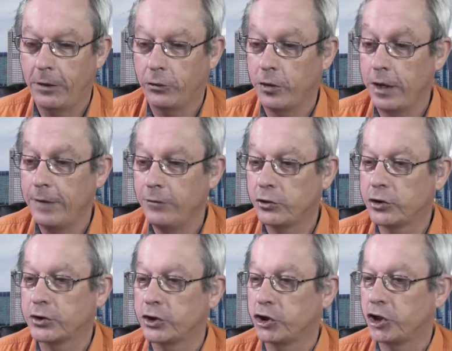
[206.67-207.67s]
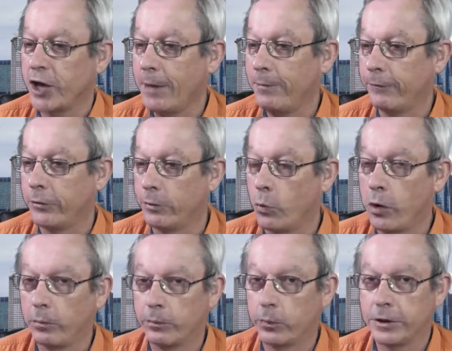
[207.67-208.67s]
even just the shape of them,
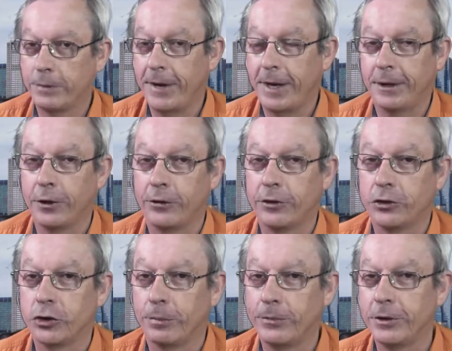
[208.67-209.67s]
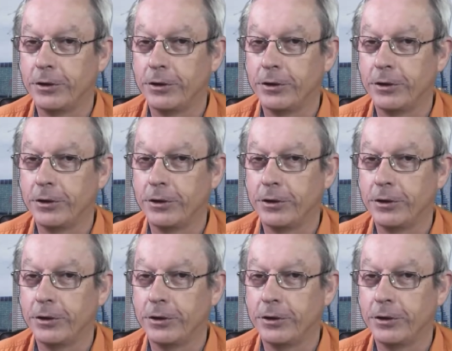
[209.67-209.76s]
depending on the job that you're